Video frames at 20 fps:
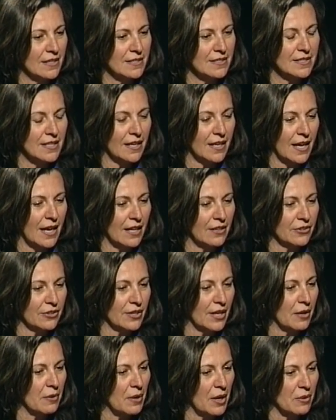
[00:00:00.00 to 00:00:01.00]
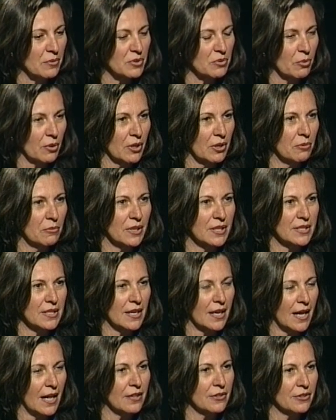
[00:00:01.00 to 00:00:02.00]
Doug Allard, I was working with
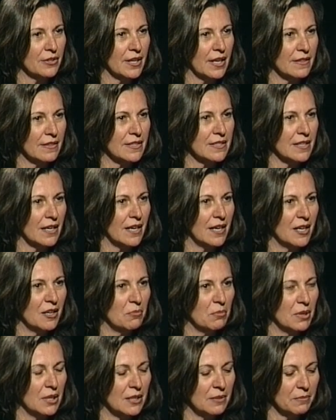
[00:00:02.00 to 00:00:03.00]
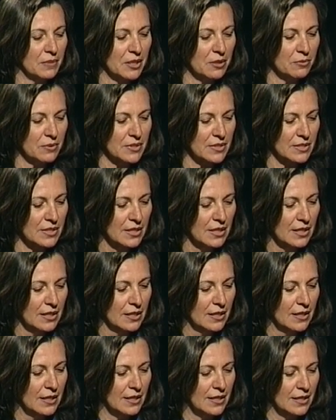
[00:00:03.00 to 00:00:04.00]
Doug Allard at the time. He was
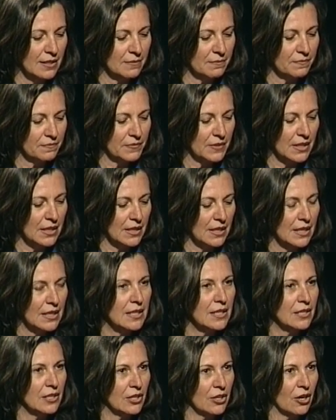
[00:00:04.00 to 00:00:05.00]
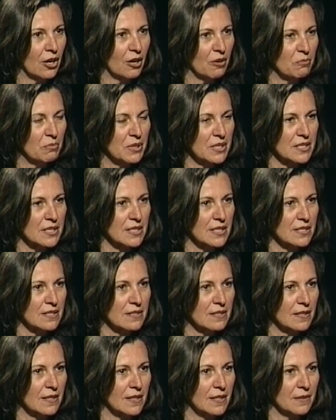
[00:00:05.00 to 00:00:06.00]
in the Indian art
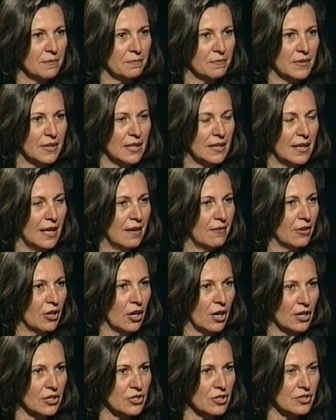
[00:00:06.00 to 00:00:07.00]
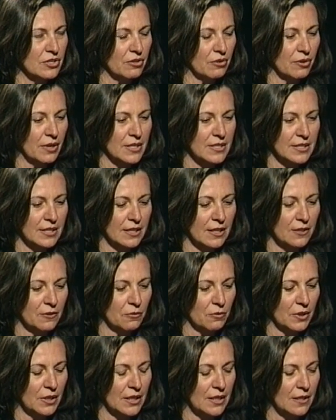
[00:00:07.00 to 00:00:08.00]
business and having auctions across the
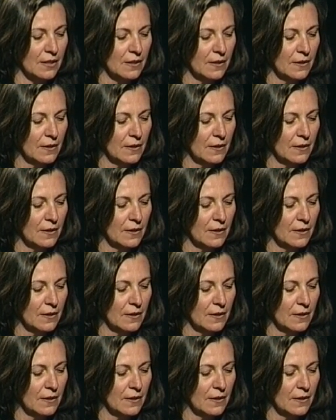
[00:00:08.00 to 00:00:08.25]
country. And